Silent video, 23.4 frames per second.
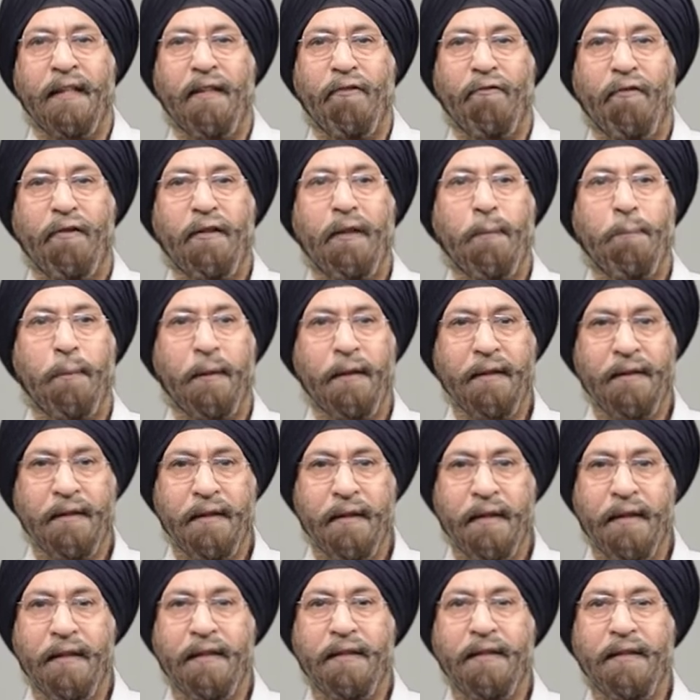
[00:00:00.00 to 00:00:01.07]
when the
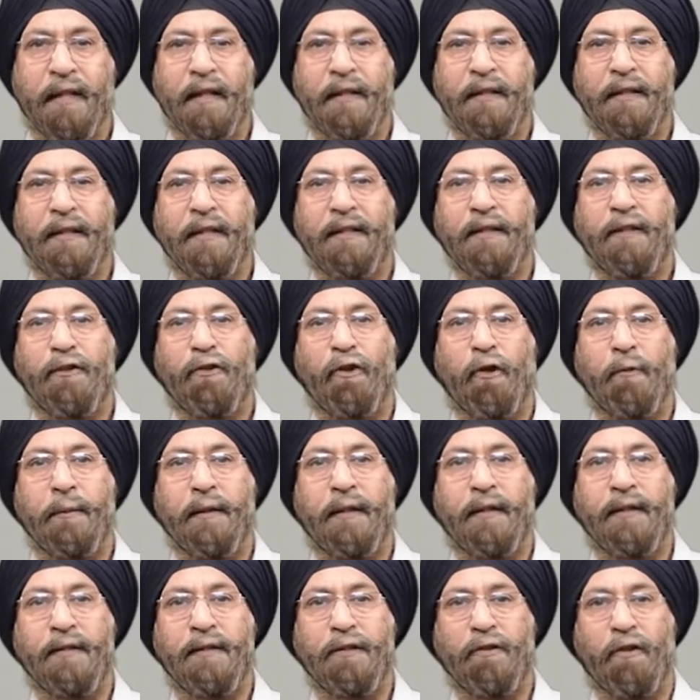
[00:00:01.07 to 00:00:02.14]
person is under the
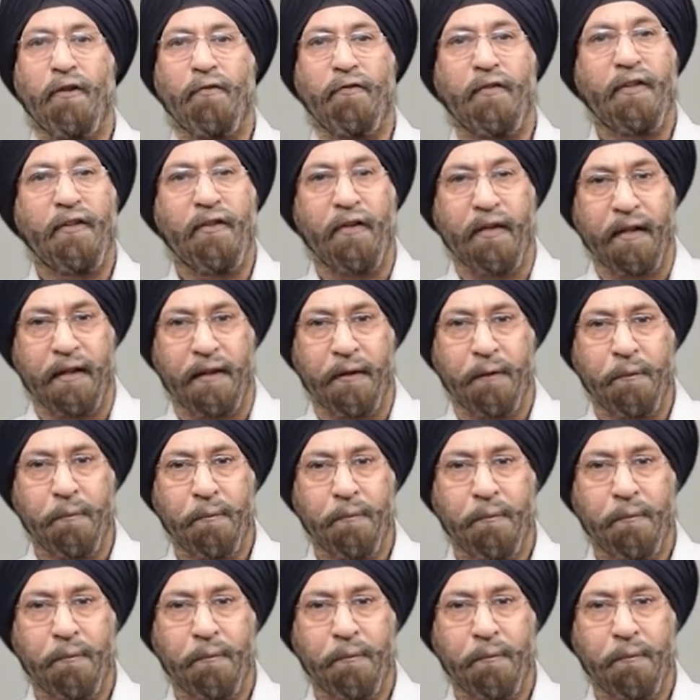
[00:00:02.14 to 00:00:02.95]
dominance of a drug.